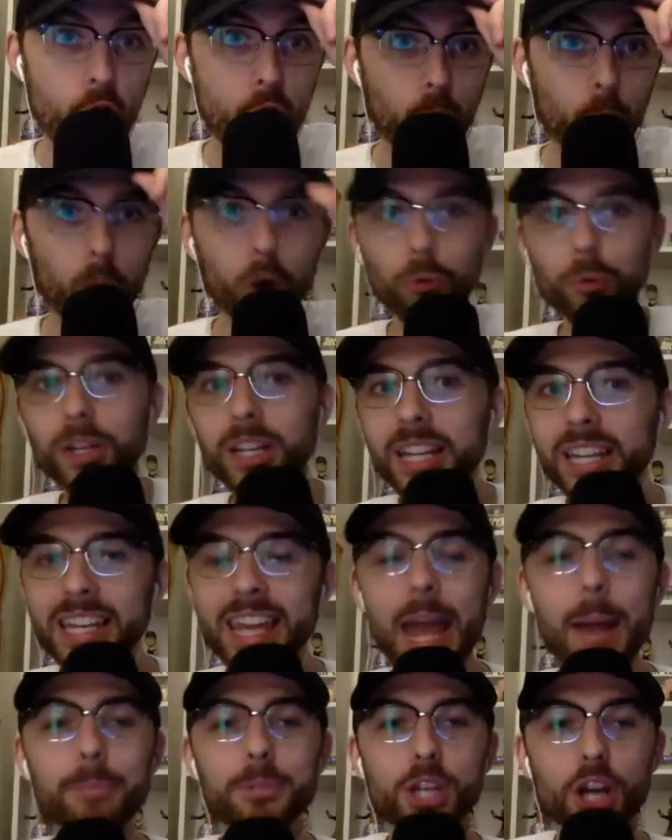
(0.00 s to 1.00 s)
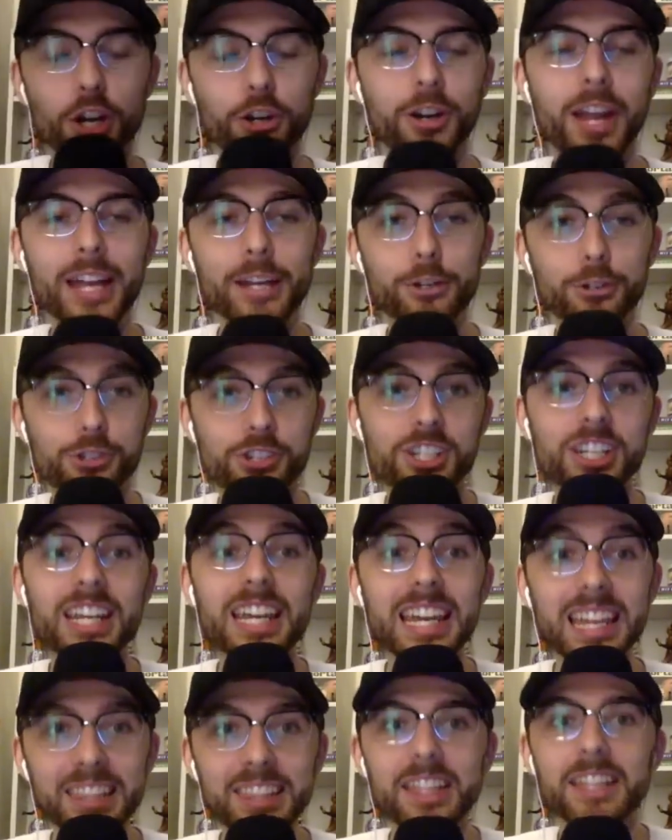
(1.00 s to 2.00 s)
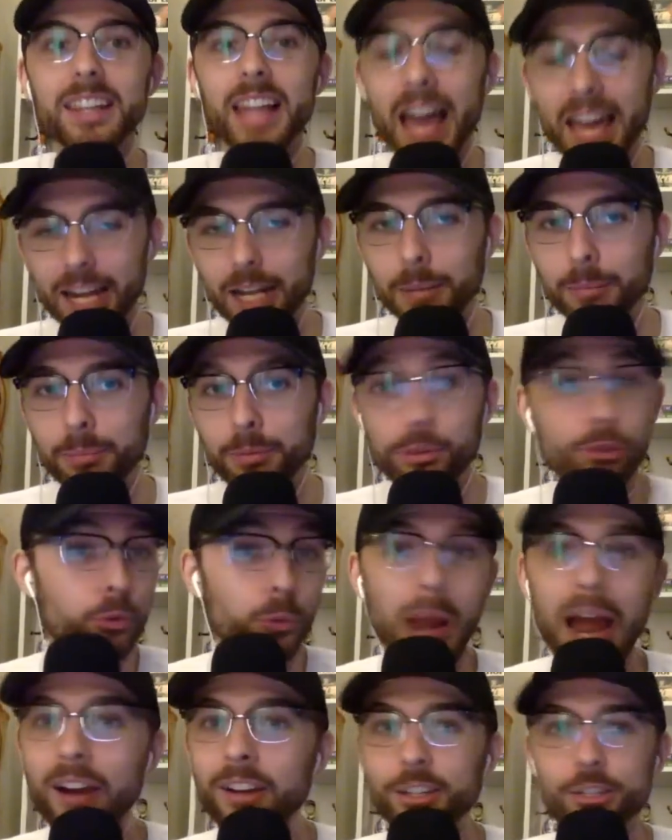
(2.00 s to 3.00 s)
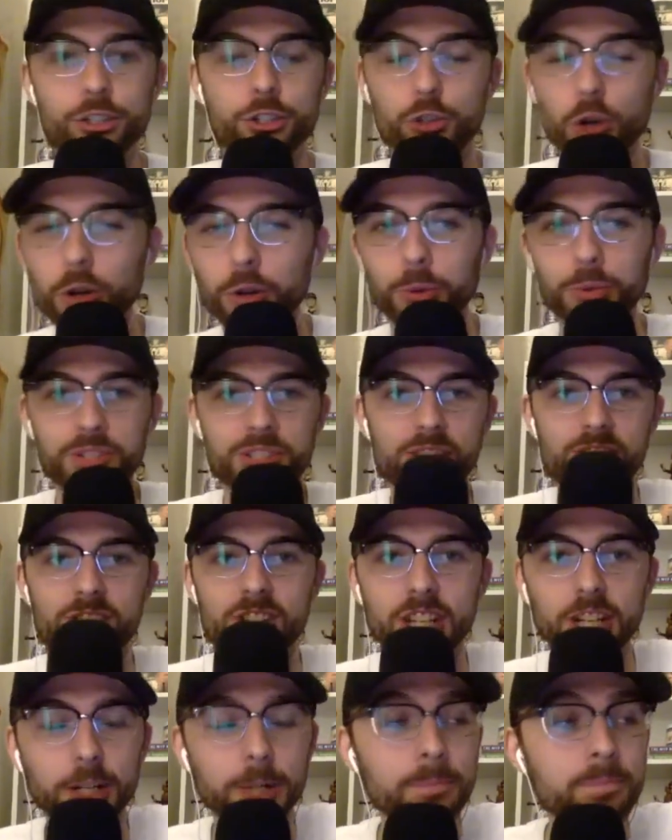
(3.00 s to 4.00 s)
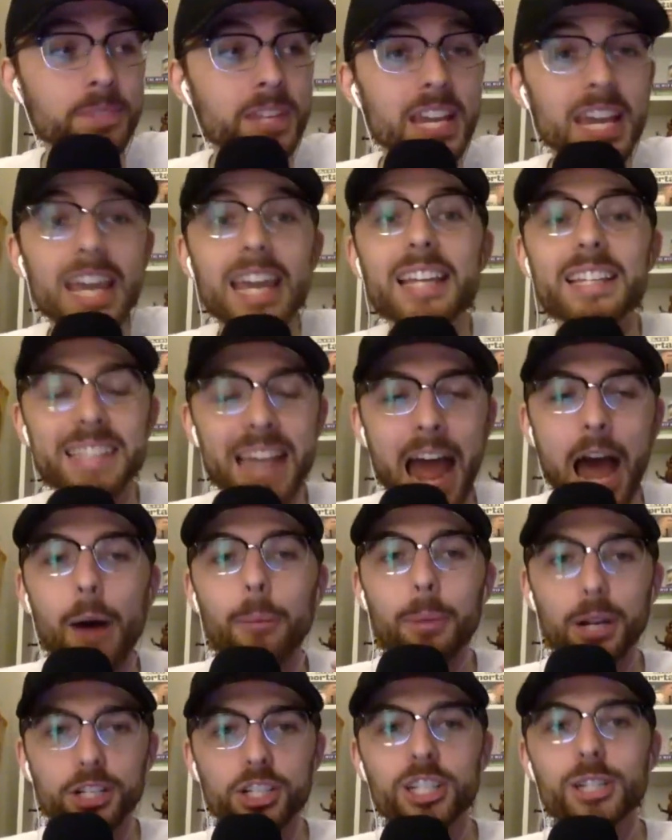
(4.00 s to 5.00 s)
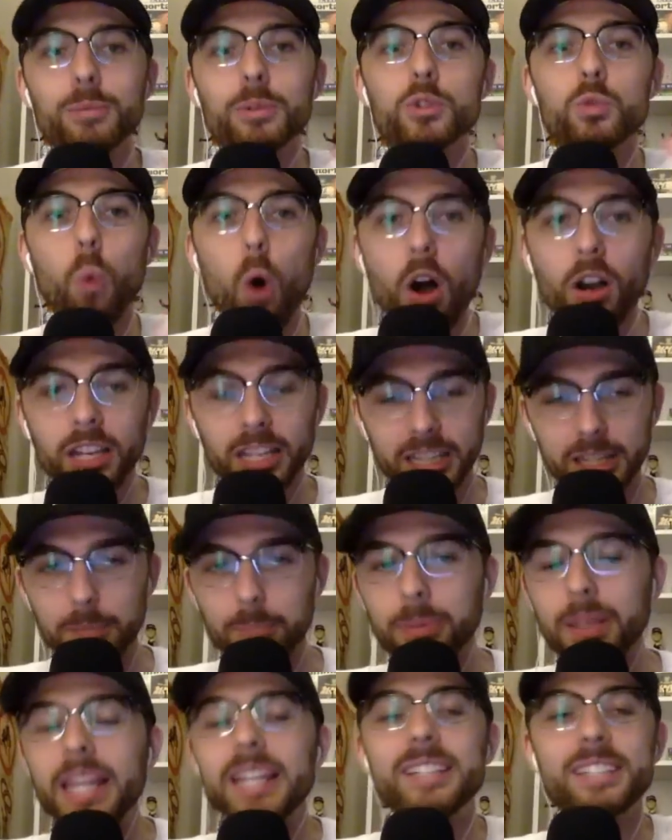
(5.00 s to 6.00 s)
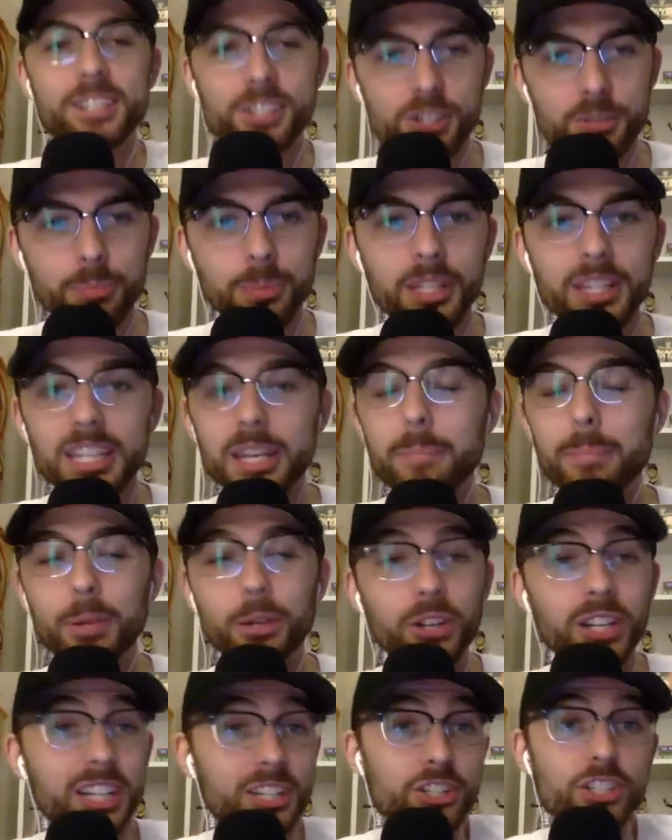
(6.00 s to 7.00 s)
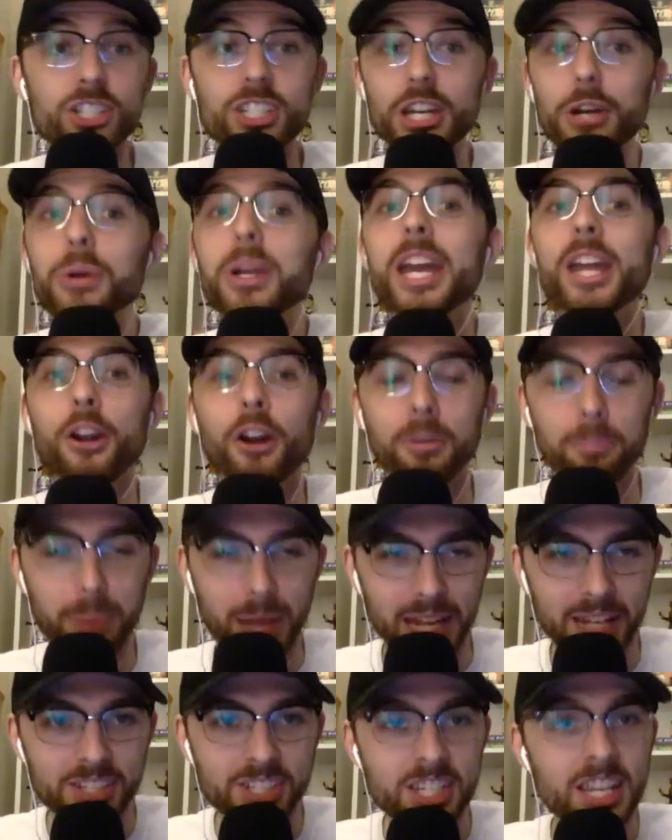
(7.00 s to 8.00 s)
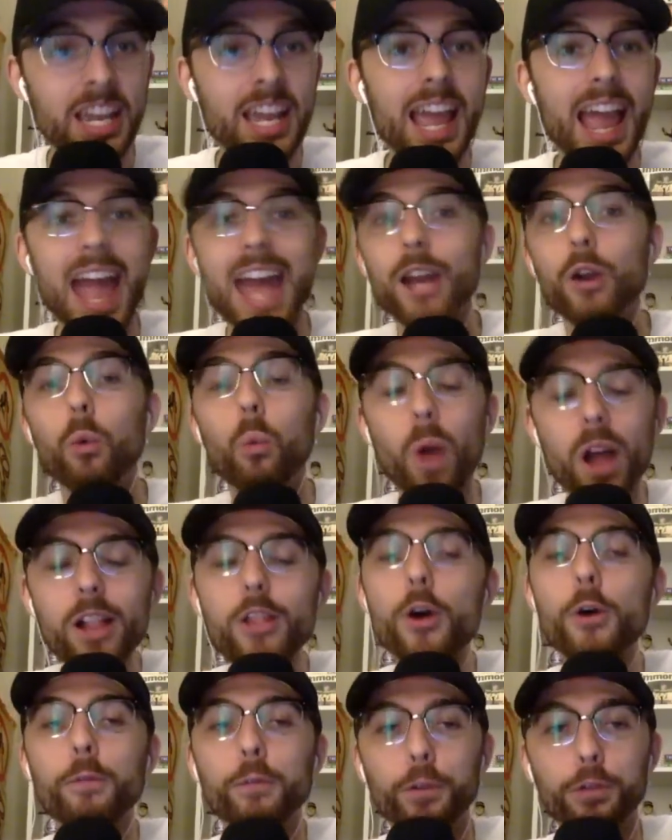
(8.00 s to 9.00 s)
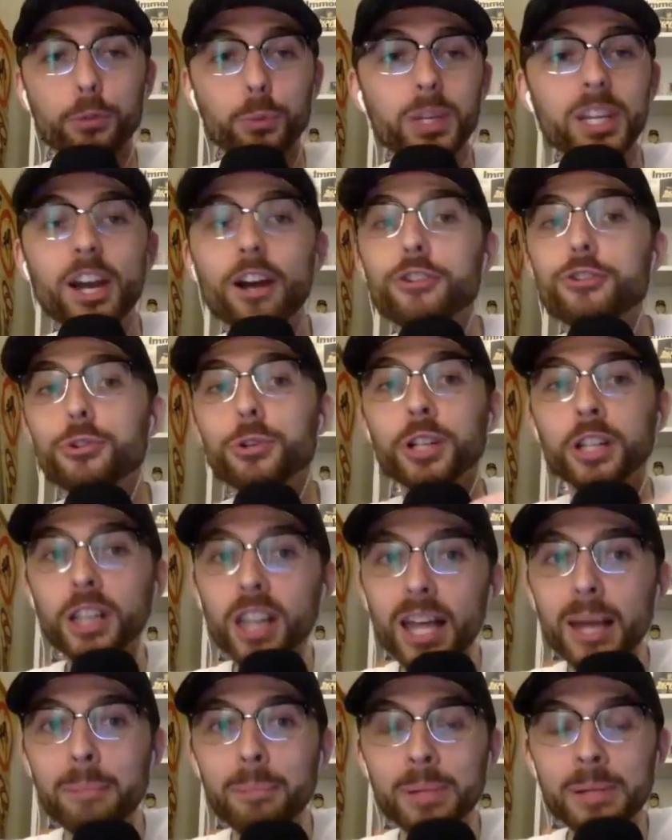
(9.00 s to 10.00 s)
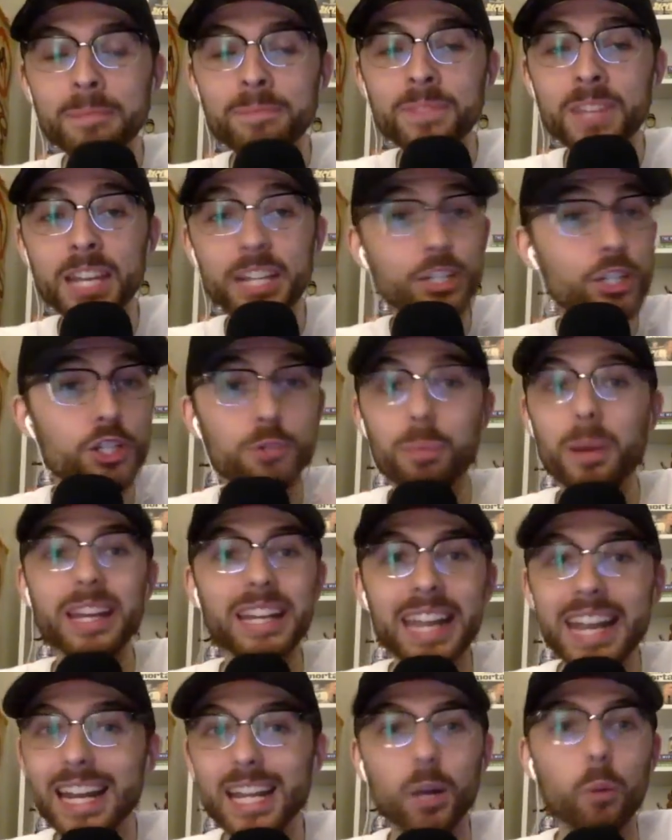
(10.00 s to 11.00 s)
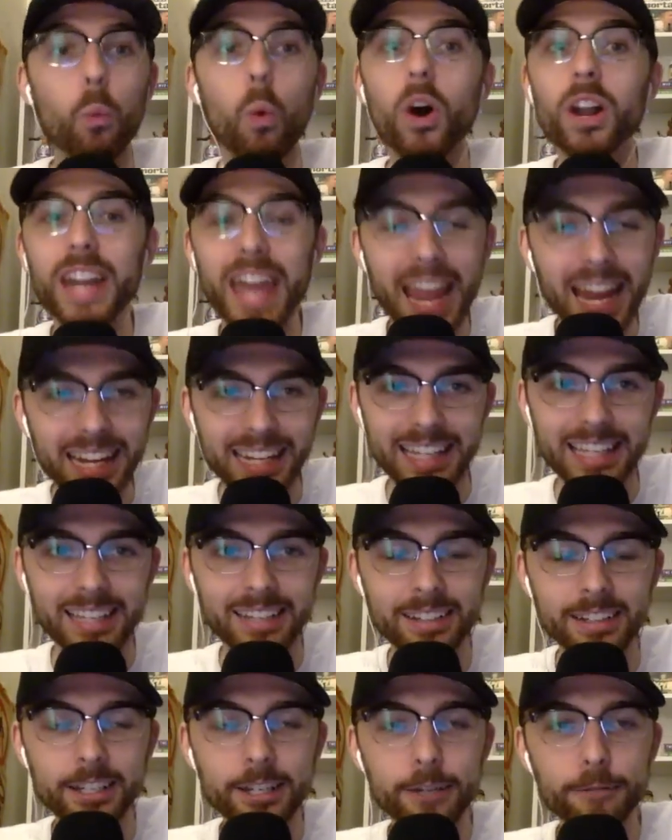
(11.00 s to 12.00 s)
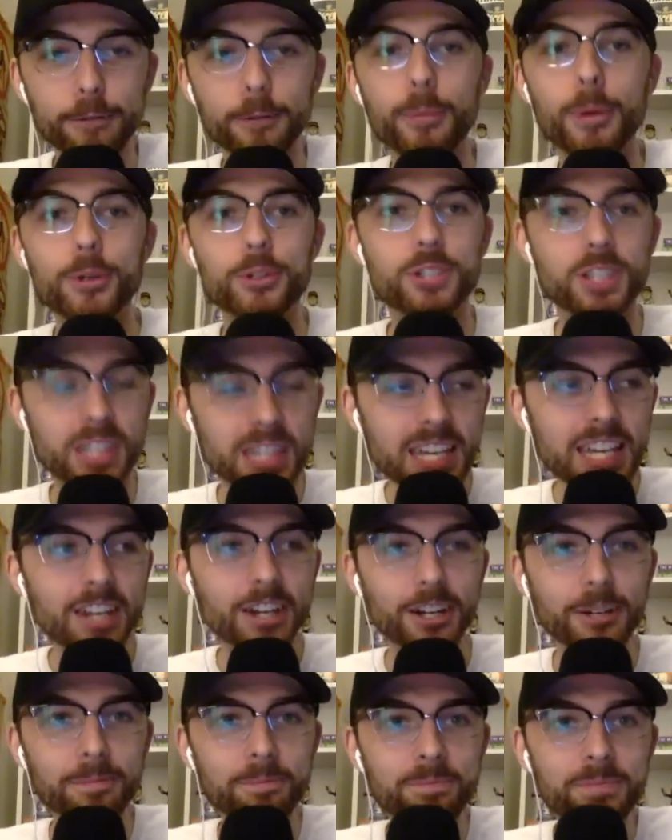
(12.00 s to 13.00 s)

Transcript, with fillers: What really kept Gunnar Henderson in the lineup throughout his struggles this year is how much he was walking, the plate discipline, the ability to still get on base at a well over 300 clip despite hitting 180 for most of the year.